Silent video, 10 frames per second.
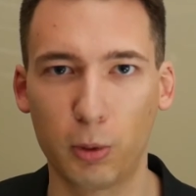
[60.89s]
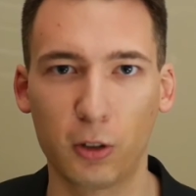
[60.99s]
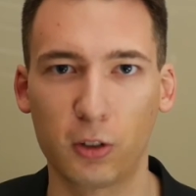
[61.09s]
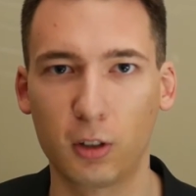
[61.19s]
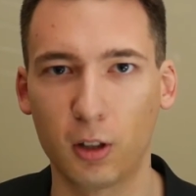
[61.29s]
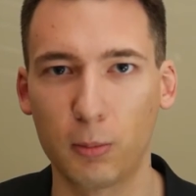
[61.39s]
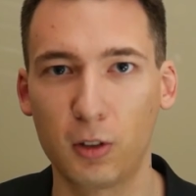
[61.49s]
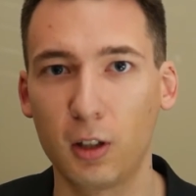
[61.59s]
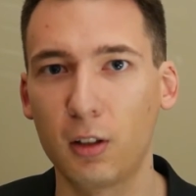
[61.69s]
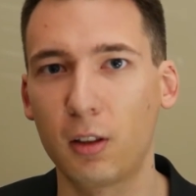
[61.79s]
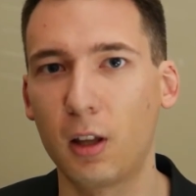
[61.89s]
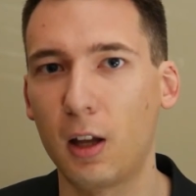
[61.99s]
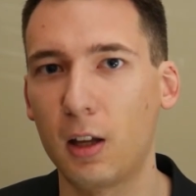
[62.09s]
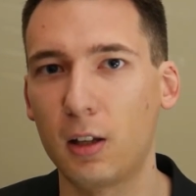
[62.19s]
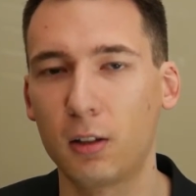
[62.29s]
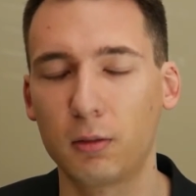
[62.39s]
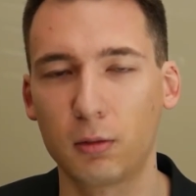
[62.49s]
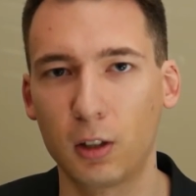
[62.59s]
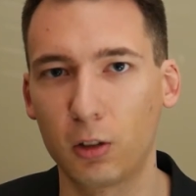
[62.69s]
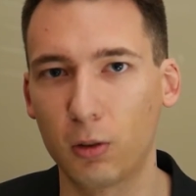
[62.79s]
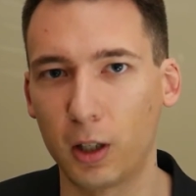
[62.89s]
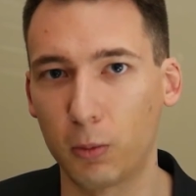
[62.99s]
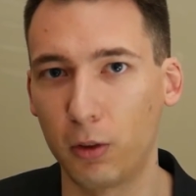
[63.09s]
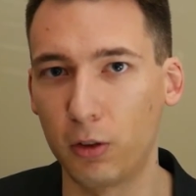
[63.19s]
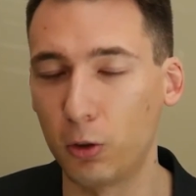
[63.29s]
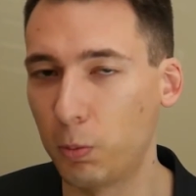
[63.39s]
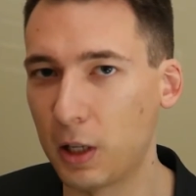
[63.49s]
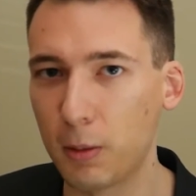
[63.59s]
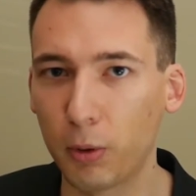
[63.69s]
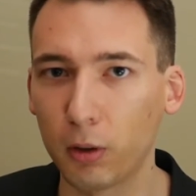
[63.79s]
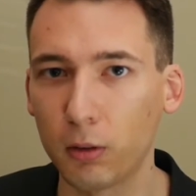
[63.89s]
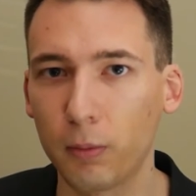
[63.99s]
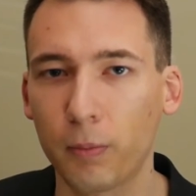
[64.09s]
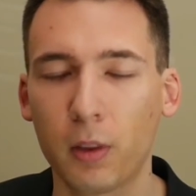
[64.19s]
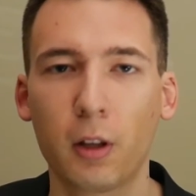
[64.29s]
person comes in, they interact with new people,